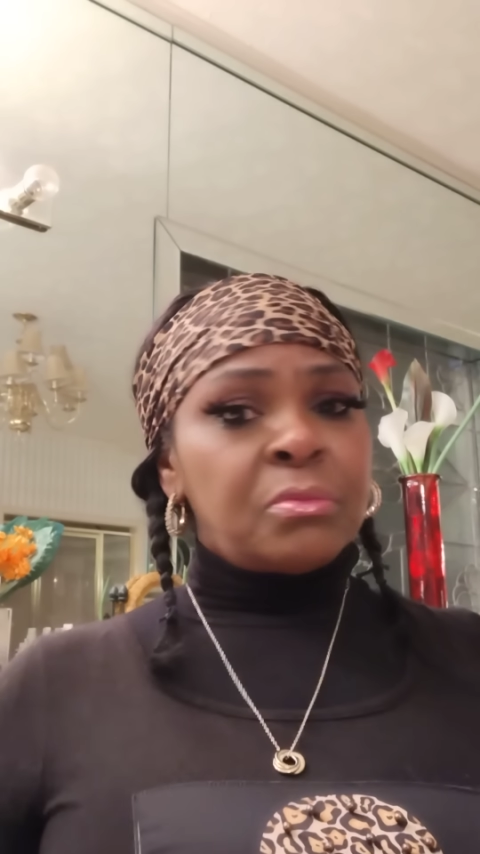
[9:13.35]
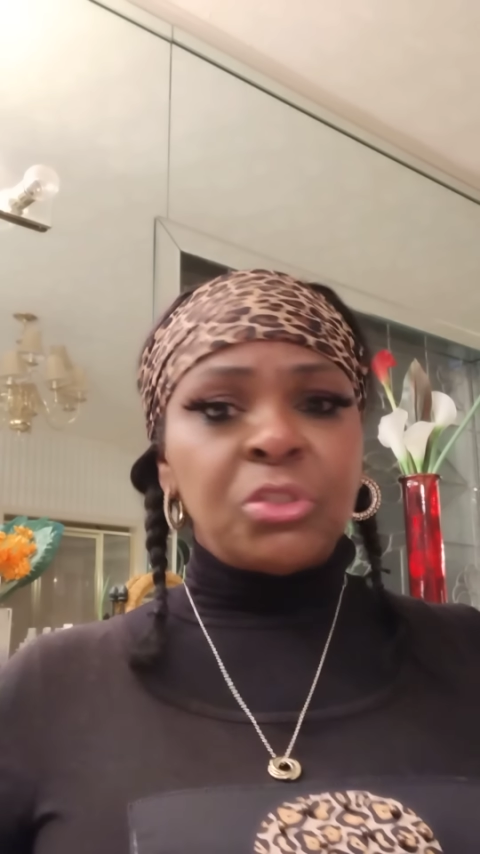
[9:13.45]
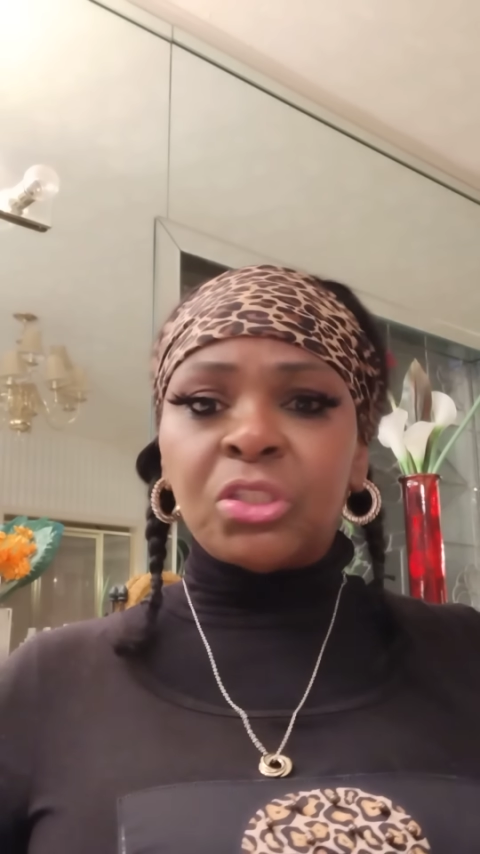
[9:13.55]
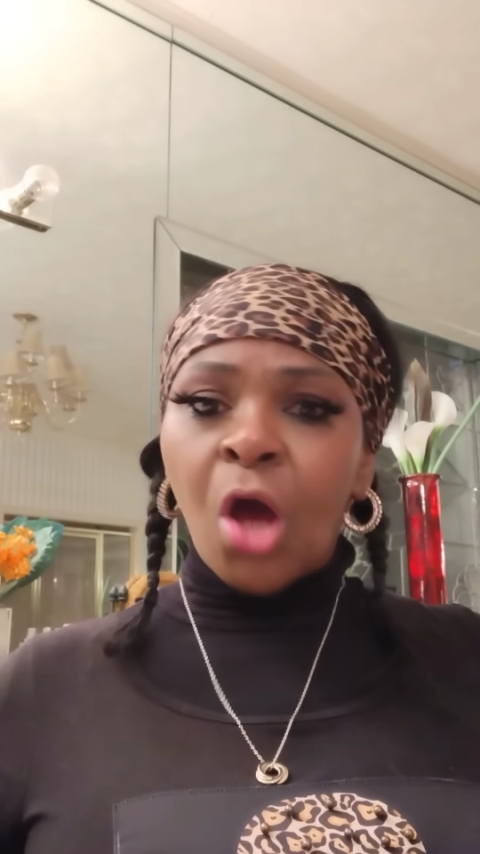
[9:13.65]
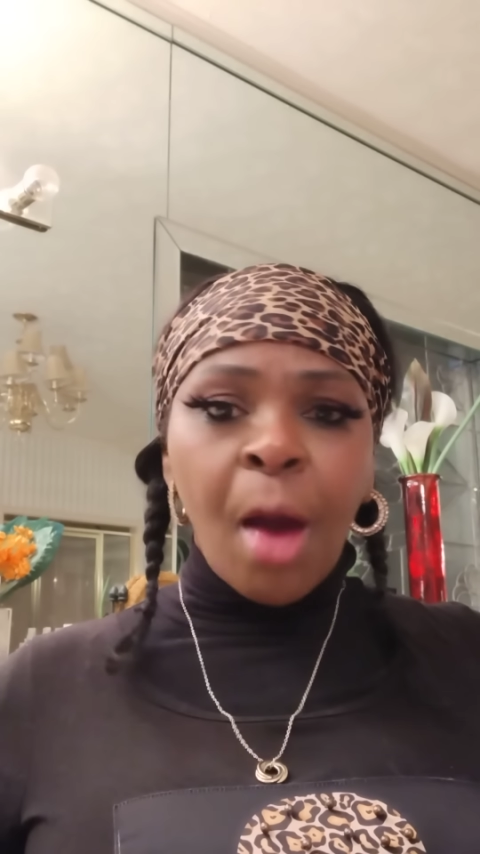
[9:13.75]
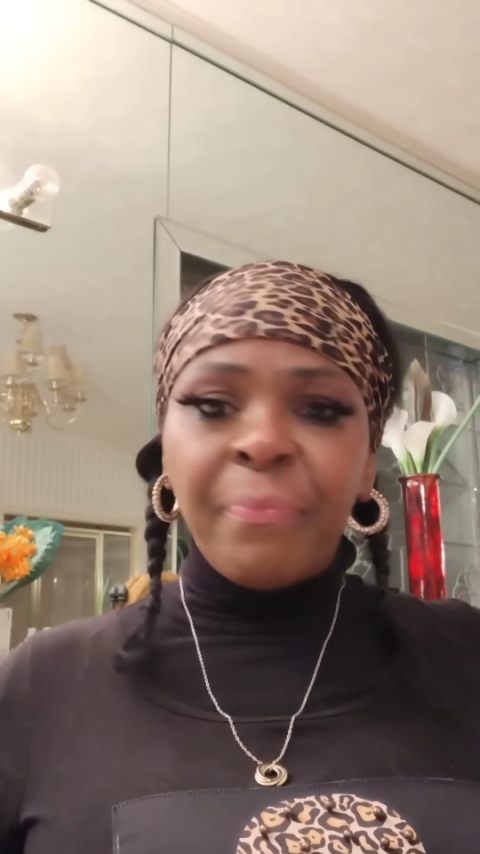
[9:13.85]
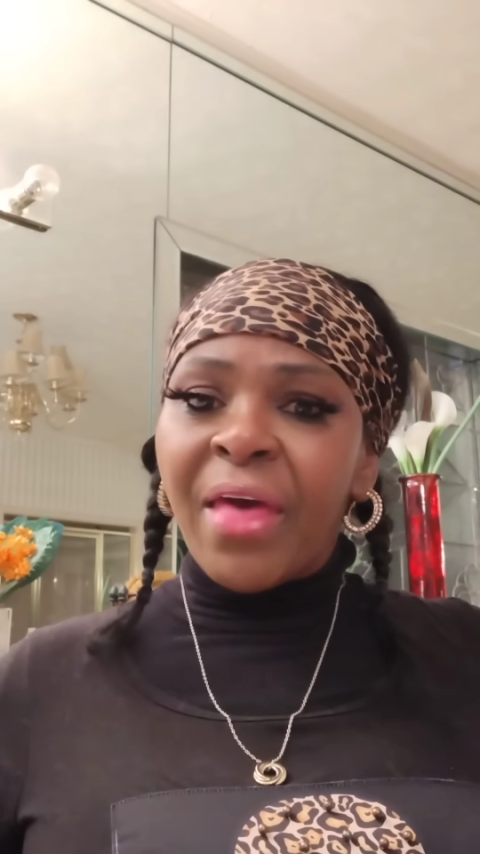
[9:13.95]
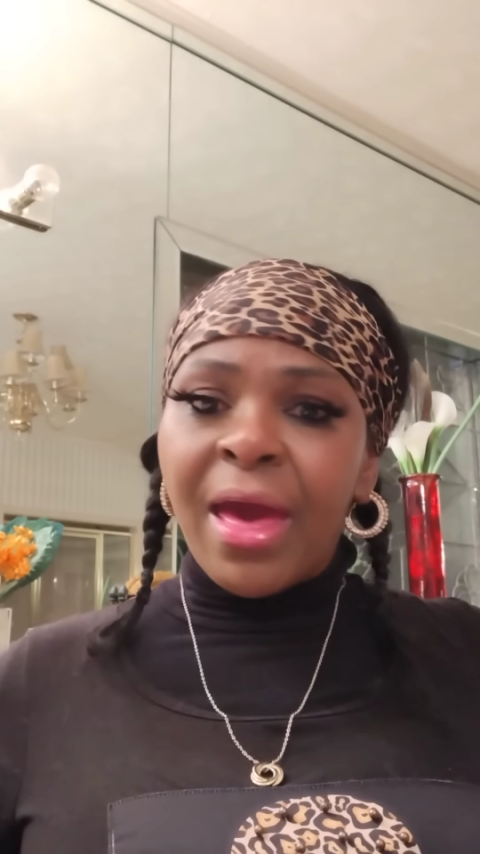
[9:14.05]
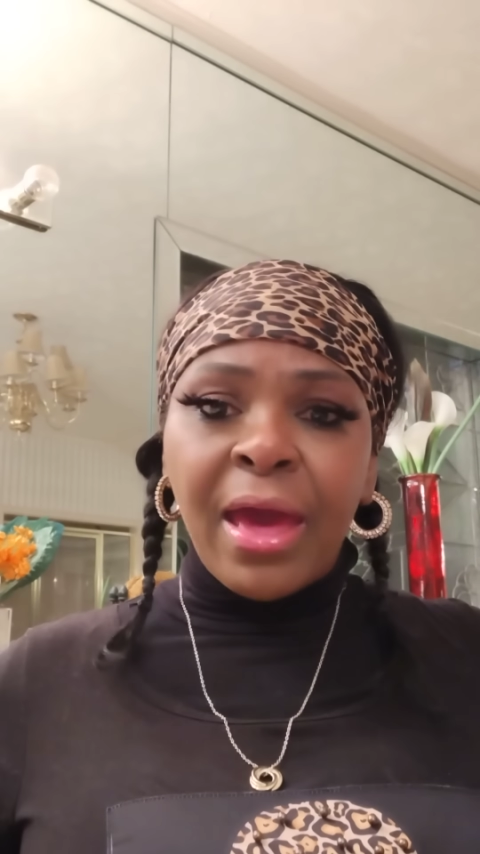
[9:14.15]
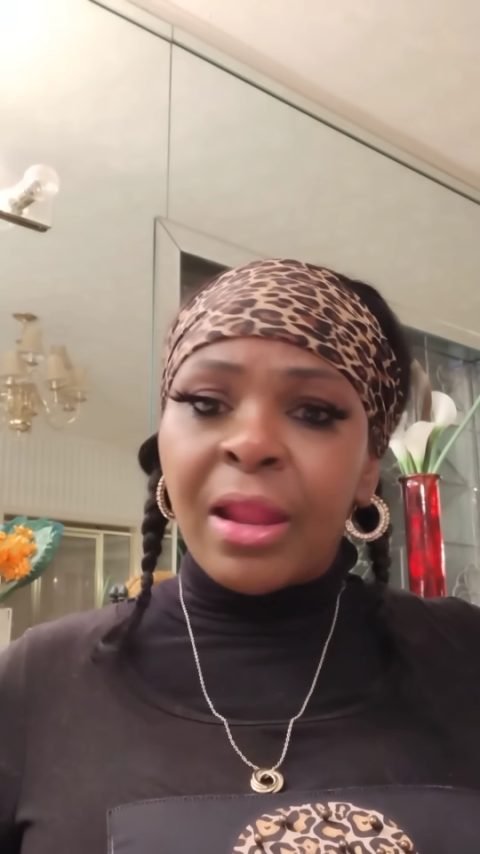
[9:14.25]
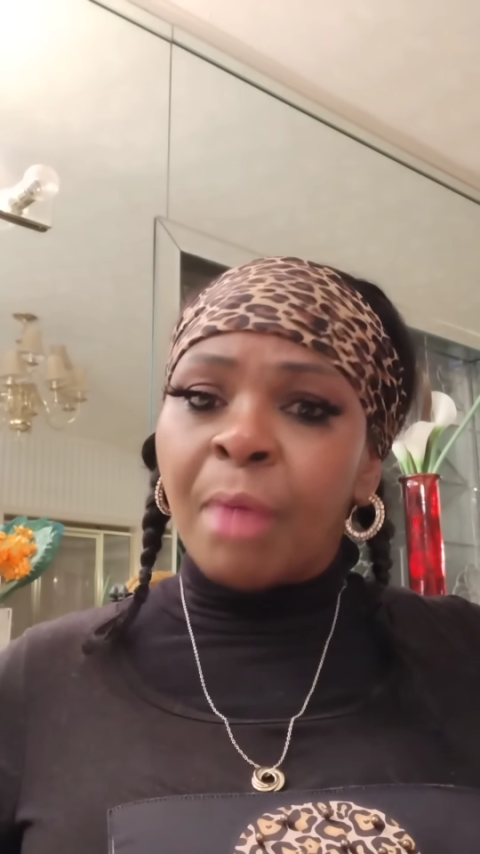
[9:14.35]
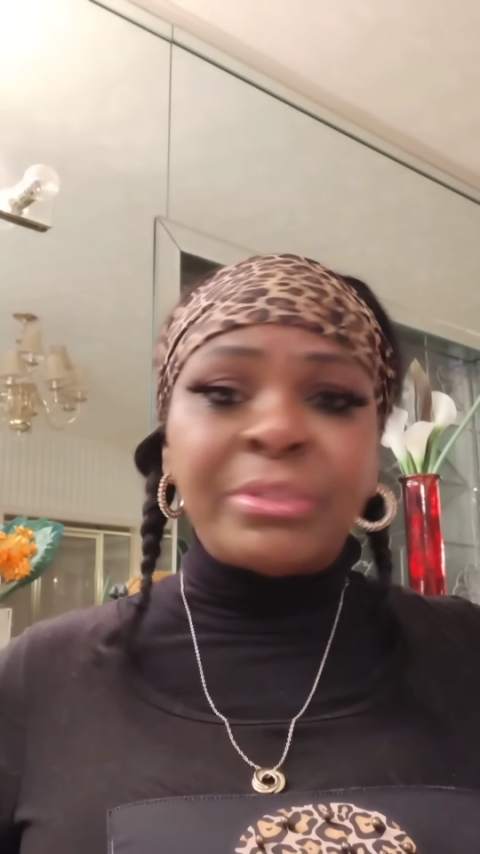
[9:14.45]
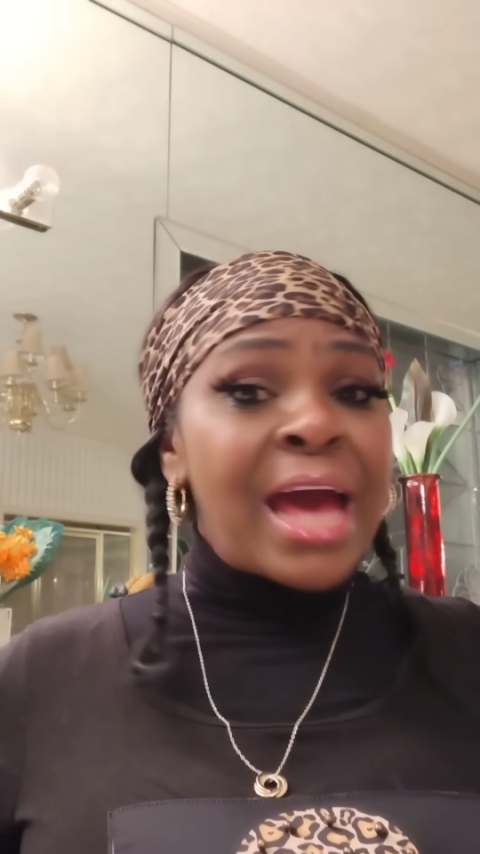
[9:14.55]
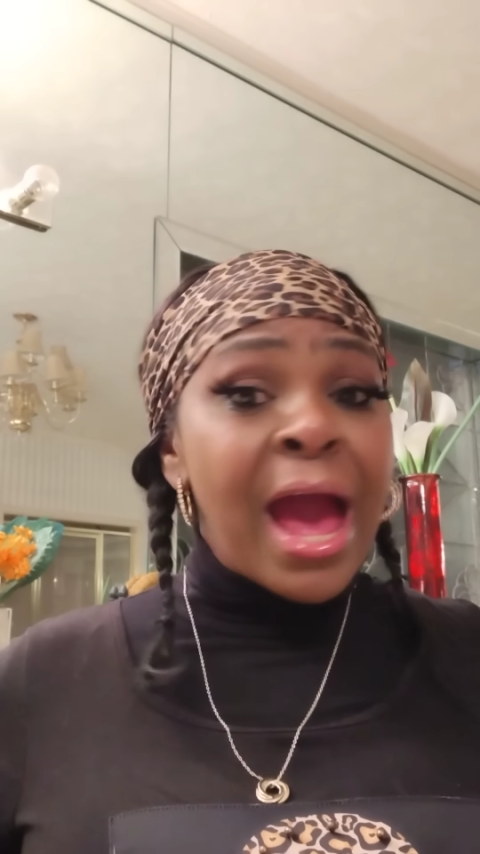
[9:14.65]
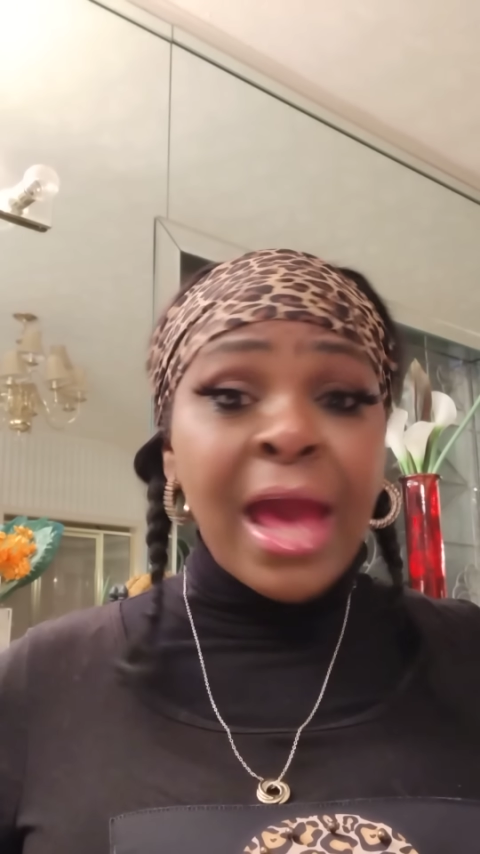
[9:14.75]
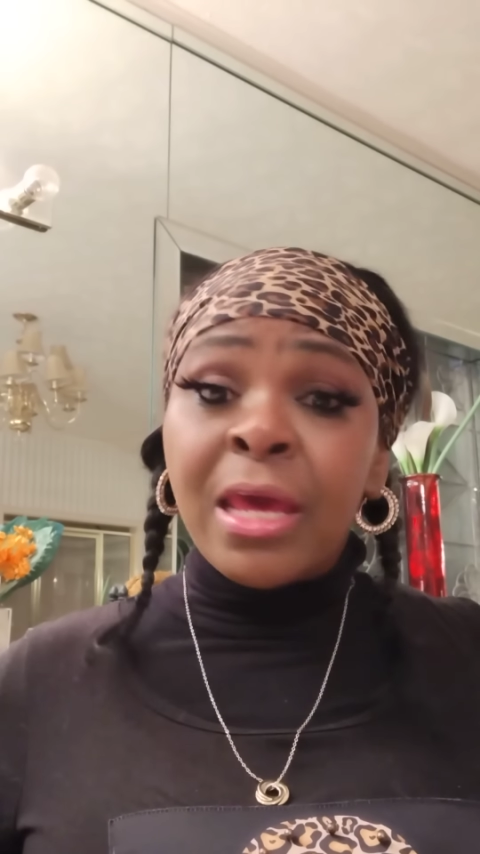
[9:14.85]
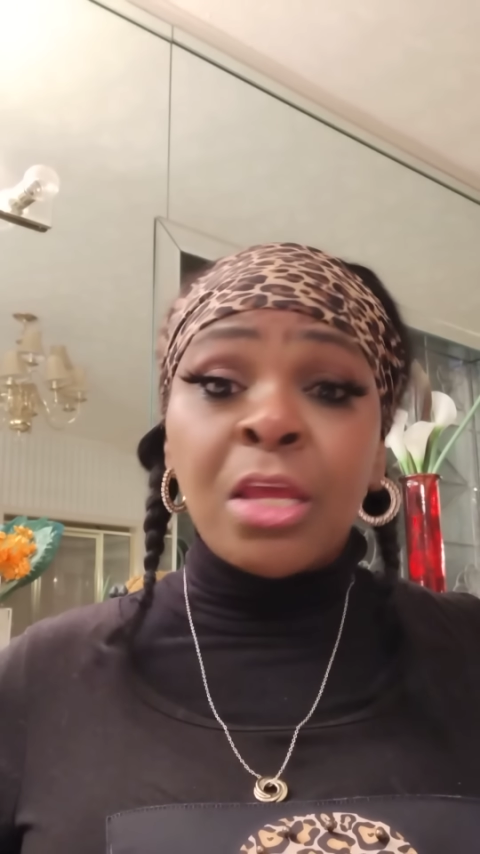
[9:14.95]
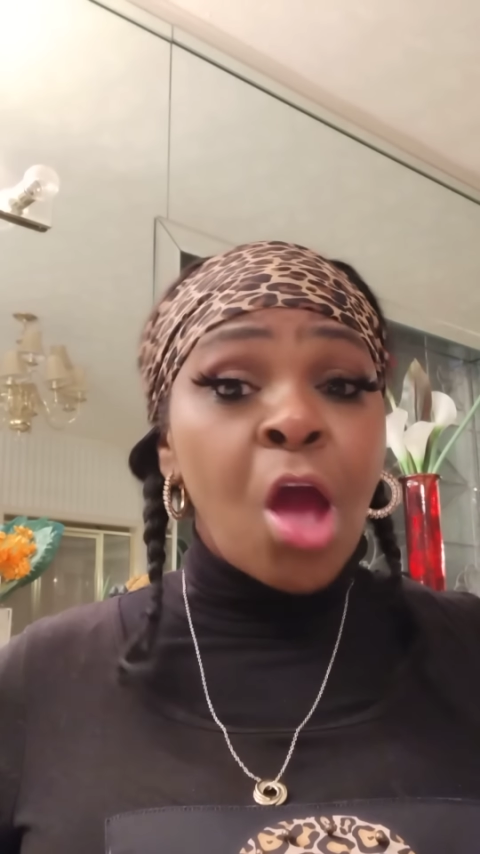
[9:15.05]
Stop that. I'm tired